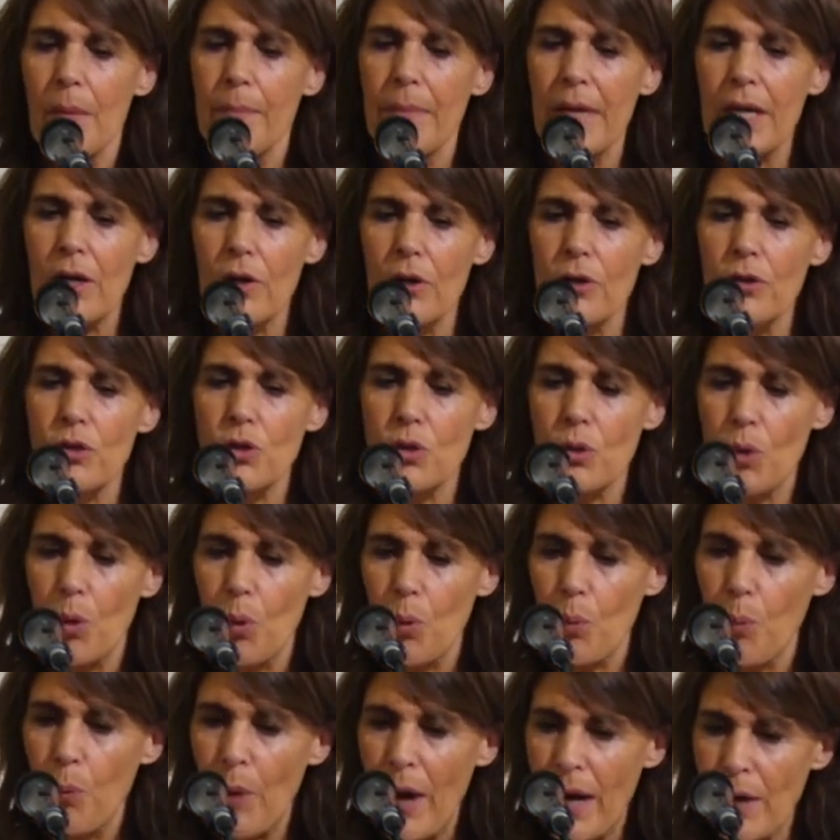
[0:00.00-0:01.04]
Because
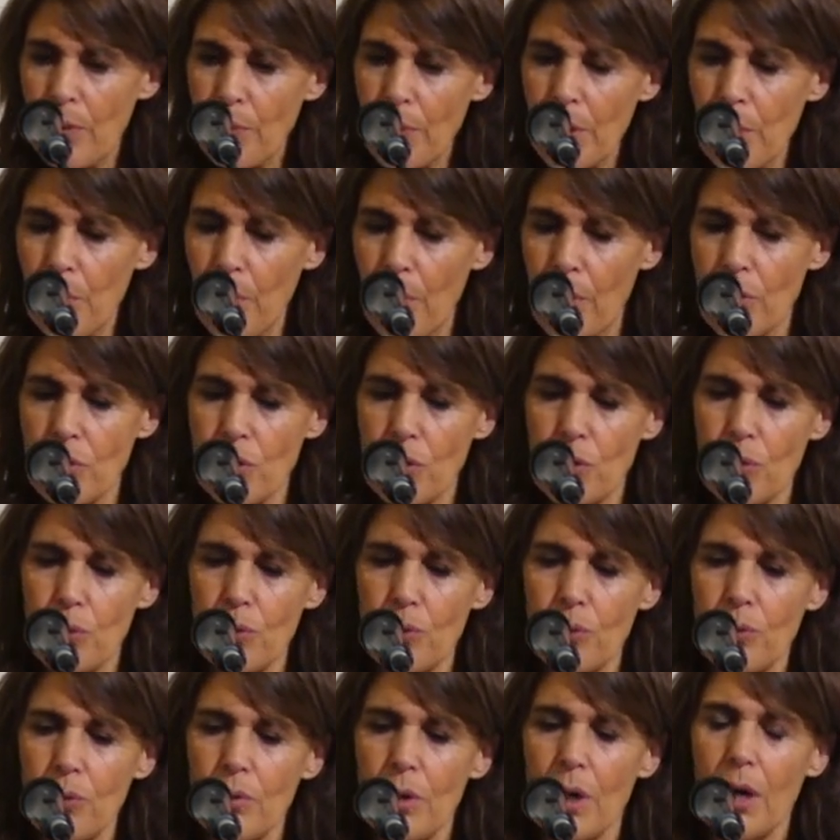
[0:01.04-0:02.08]
when we want
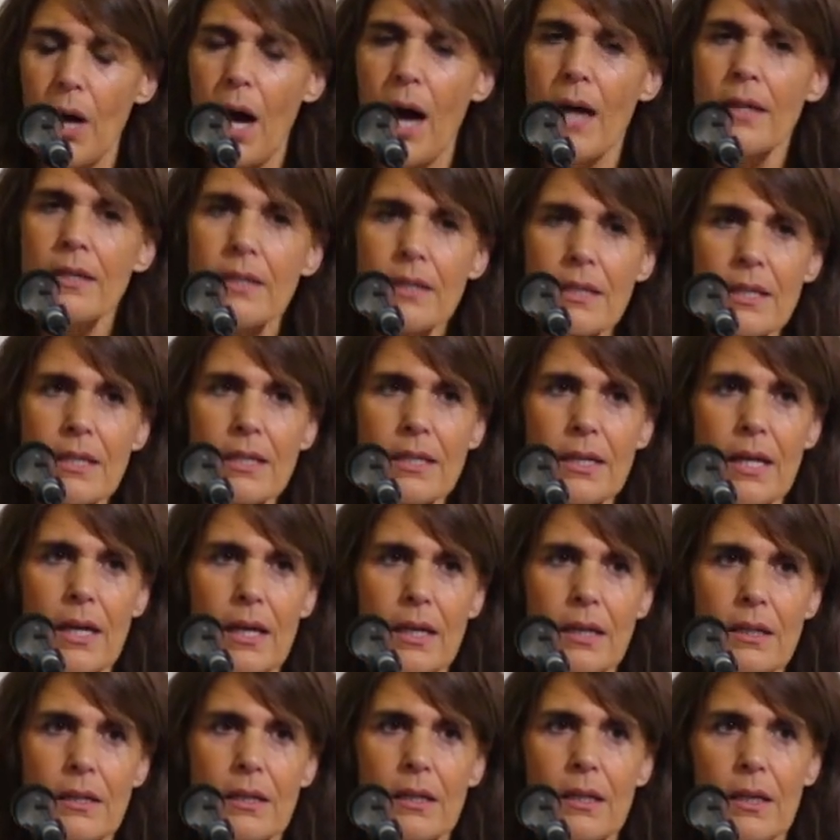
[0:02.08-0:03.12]
to
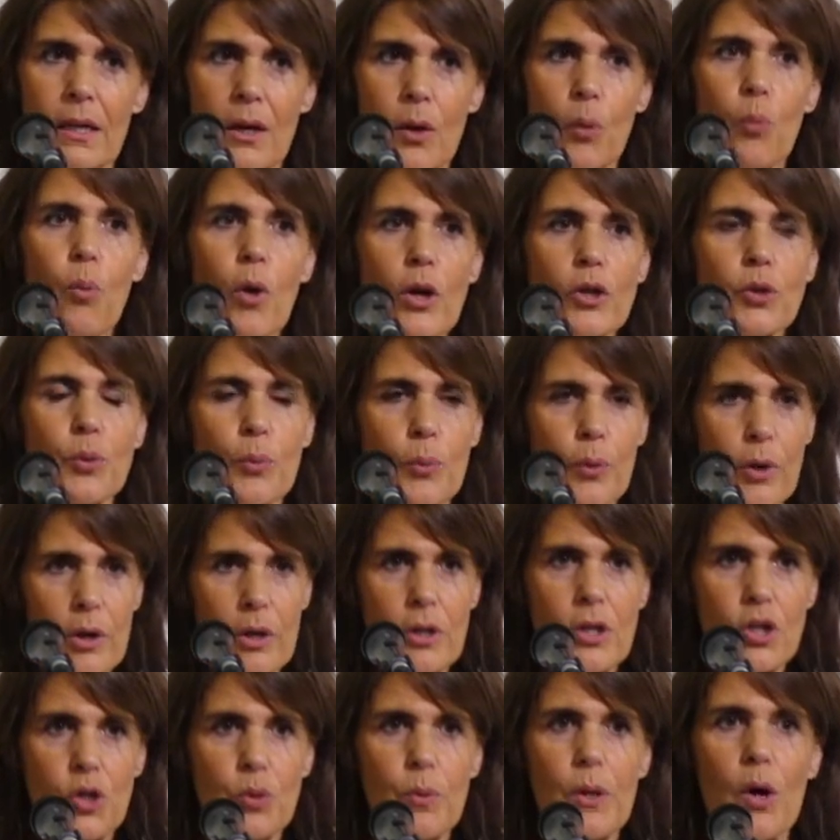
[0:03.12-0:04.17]
understand what
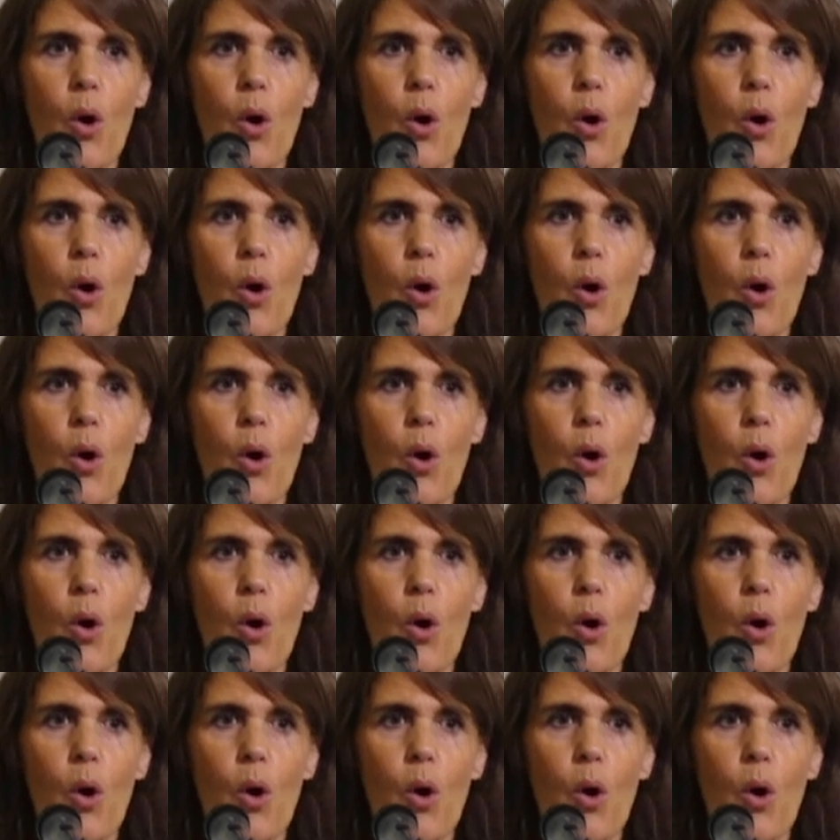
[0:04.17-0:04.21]
works,